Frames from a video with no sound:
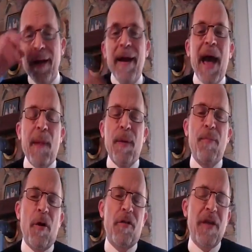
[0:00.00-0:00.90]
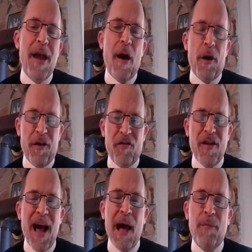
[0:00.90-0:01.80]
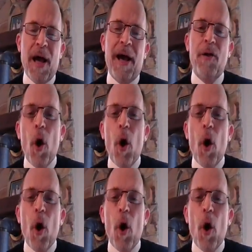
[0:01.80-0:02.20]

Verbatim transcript: happy birthday on his timeline,